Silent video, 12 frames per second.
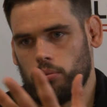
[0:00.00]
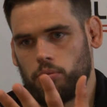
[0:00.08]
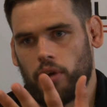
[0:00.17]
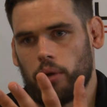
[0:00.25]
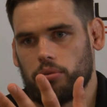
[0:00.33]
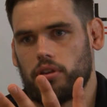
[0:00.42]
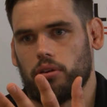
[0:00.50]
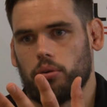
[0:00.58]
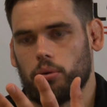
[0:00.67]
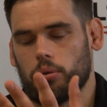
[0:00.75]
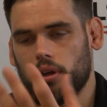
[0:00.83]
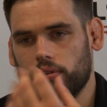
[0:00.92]
round
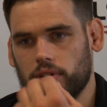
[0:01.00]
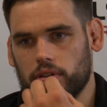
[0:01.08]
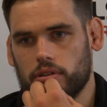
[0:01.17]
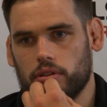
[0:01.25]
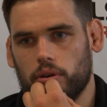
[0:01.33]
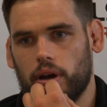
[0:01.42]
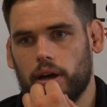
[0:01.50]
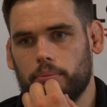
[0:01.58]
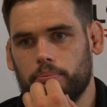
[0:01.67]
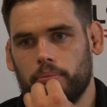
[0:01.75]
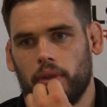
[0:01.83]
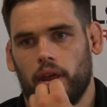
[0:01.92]
two or whatever,
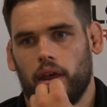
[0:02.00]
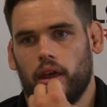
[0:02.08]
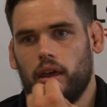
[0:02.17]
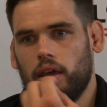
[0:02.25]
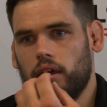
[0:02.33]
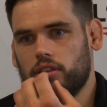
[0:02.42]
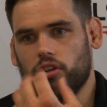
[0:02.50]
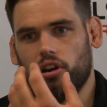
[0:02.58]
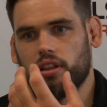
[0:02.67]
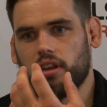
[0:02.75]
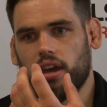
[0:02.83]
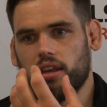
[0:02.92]
so it's
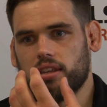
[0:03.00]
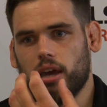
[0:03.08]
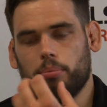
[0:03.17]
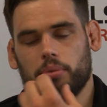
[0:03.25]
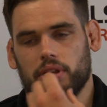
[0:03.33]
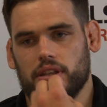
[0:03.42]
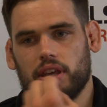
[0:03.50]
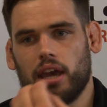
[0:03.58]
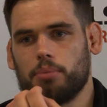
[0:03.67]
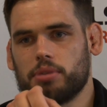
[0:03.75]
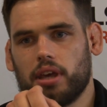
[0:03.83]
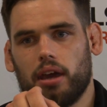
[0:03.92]
early days yet, but these
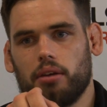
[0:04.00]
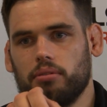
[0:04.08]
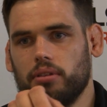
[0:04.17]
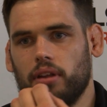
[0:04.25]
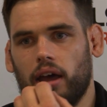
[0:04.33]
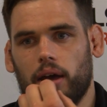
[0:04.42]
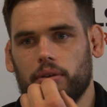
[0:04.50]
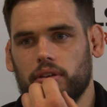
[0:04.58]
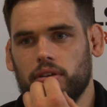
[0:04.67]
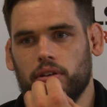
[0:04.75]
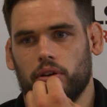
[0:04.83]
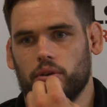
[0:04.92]
games count.
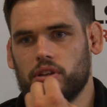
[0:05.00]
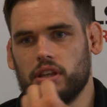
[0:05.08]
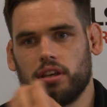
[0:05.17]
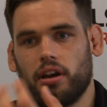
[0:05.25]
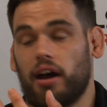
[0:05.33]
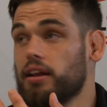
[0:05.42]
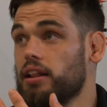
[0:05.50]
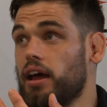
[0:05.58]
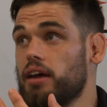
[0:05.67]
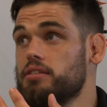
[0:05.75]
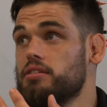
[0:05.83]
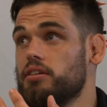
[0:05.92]
You know, you see Connaught
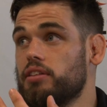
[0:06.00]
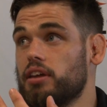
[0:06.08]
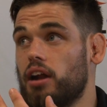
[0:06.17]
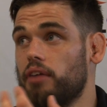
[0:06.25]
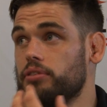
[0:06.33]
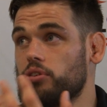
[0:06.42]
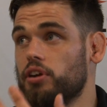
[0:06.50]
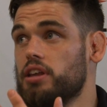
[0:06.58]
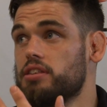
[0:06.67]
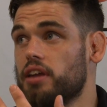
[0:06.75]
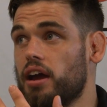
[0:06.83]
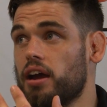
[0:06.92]
last year, they got off to a
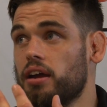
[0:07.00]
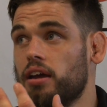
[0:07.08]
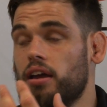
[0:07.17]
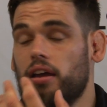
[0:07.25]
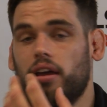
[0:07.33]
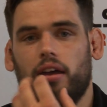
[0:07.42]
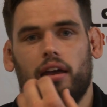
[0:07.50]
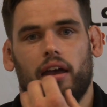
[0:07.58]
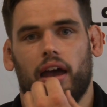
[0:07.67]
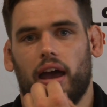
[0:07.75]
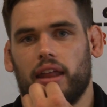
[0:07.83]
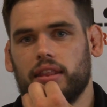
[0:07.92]
great start,
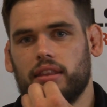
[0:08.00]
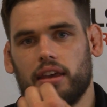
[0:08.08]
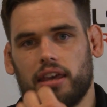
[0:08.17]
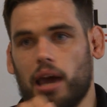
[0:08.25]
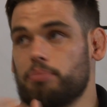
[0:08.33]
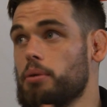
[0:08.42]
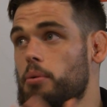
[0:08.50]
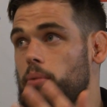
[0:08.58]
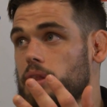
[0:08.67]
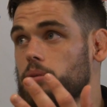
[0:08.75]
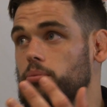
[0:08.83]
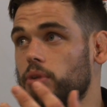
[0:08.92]
and they kept that
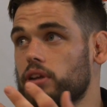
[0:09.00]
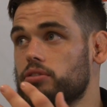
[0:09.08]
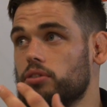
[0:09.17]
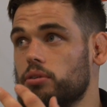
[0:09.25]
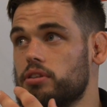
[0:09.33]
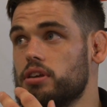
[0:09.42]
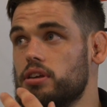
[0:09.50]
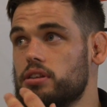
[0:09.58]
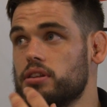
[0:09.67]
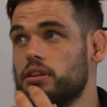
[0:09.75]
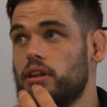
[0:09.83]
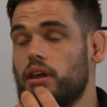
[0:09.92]
momentum right through the
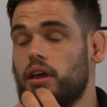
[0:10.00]
season.